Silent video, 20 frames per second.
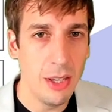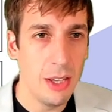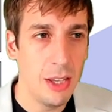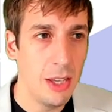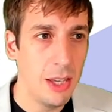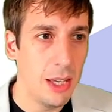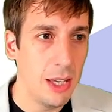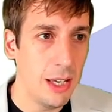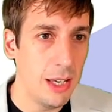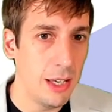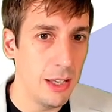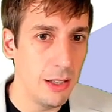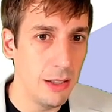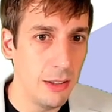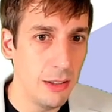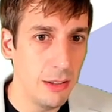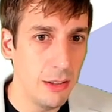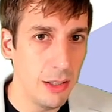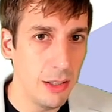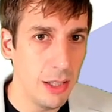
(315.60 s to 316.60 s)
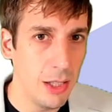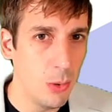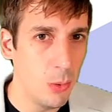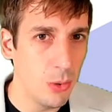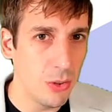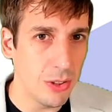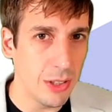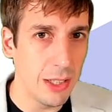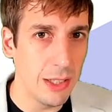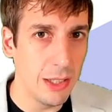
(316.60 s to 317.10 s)
And it
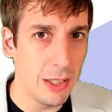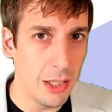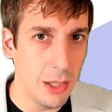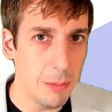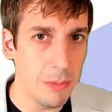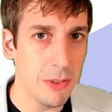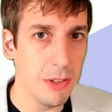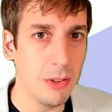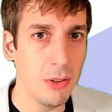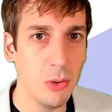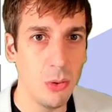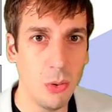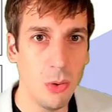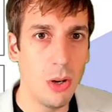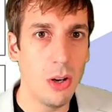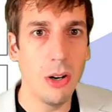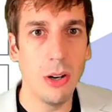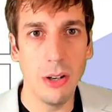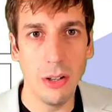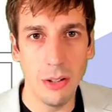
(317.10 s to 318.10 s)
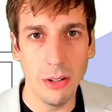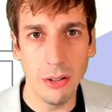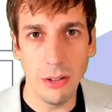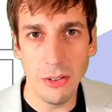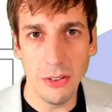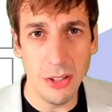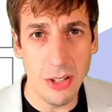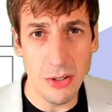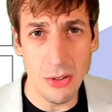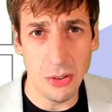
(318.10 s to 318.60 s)
was kind of up to our
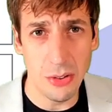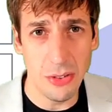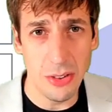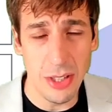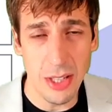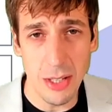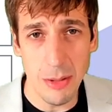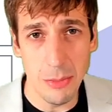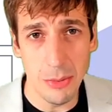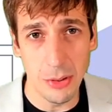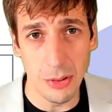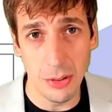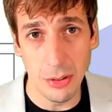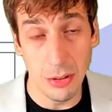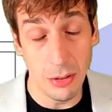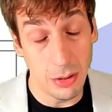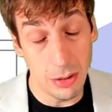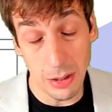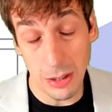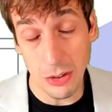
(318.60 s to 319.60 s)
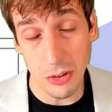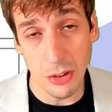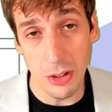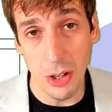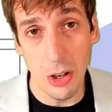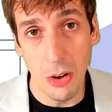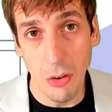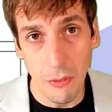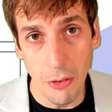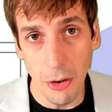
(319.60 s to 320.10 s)
central teams, or actually
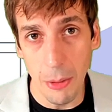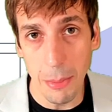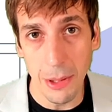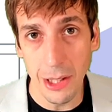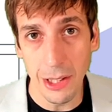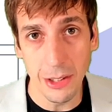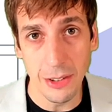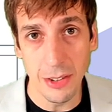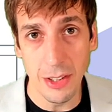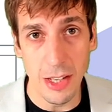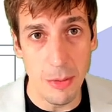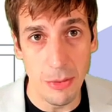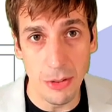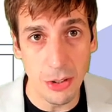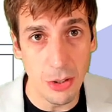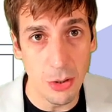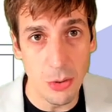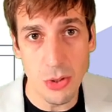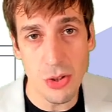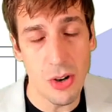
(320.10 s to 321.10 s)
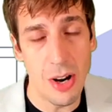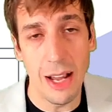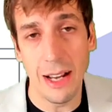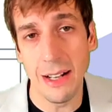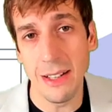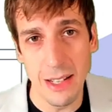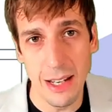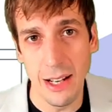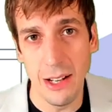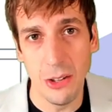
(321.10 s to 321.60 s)
all of our product teams, to go
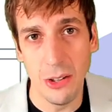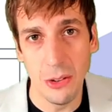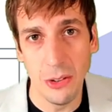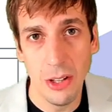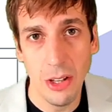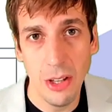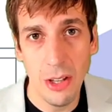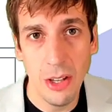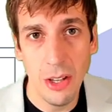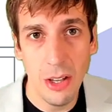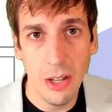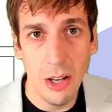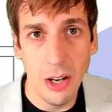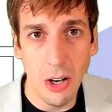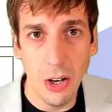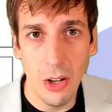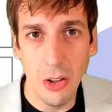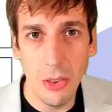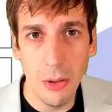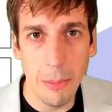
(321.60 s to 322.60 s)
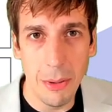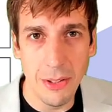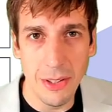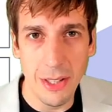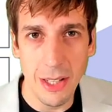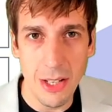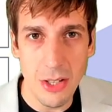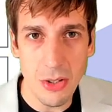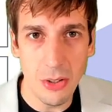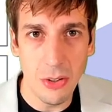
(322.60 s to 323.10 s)
track down all the
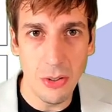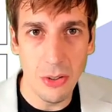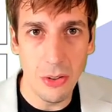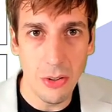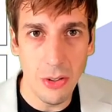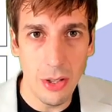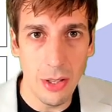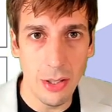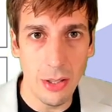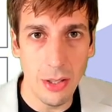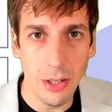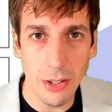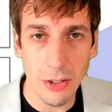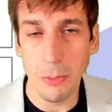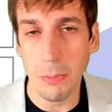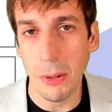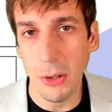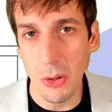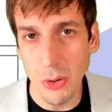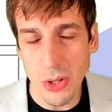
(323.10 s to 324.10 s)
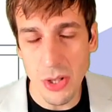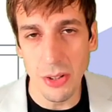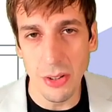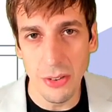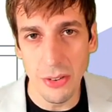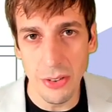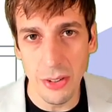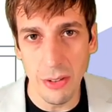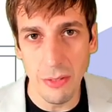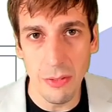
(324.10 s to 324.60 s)
potential
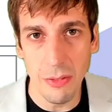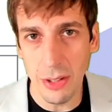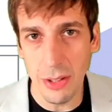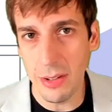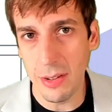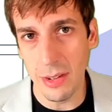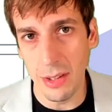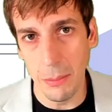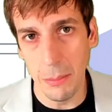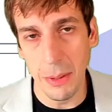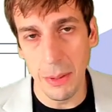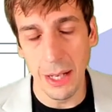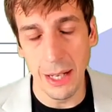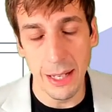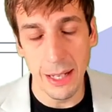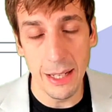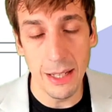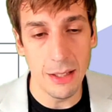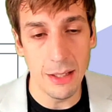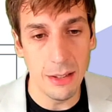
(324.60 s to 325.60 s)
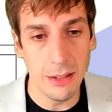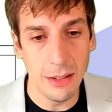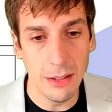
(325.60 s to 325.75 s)
exposures and fix them by hand.